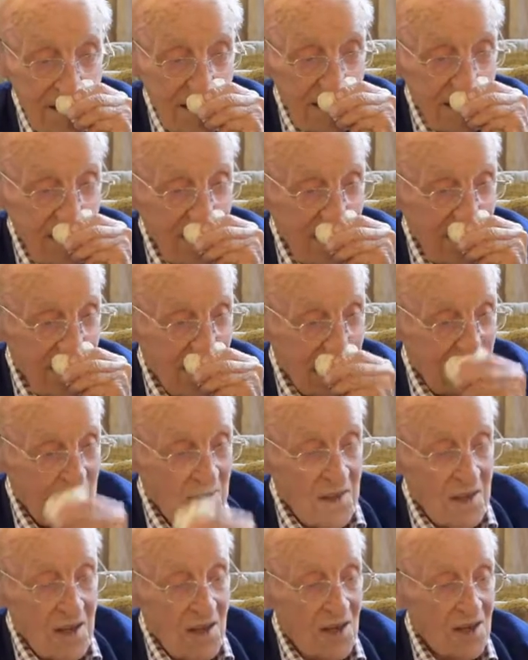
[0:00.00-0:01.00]
uh,
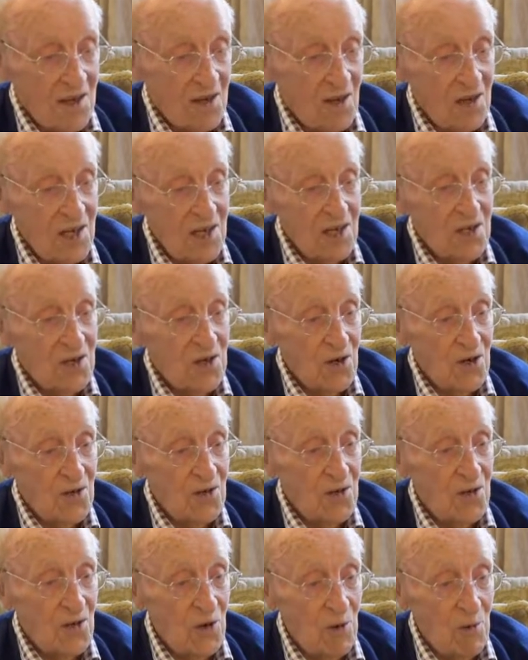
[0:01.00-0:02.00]
and got it
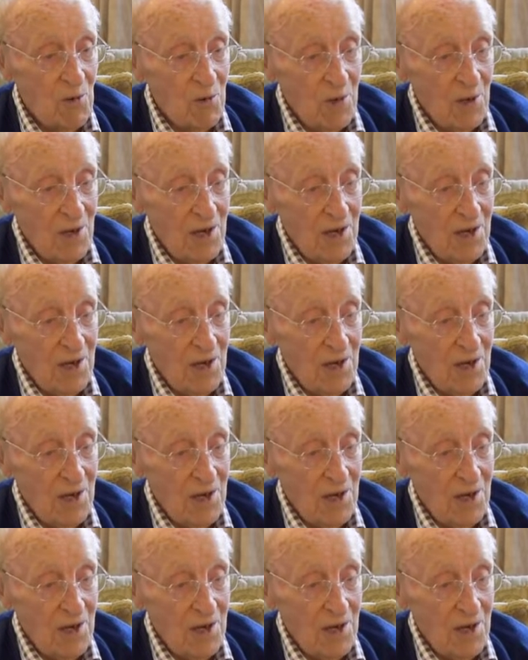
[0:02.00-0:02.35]
tuned up